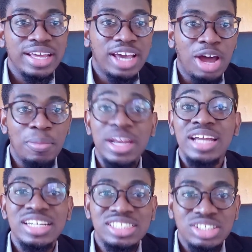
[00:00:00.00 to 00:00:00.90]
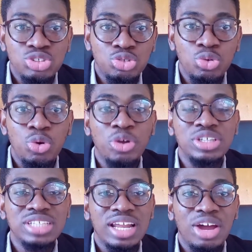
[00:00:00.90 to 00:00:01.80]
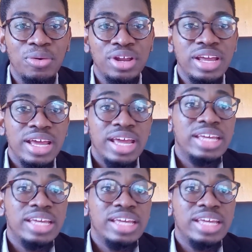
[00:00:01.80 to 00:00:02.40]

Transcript: income in addition to your salary?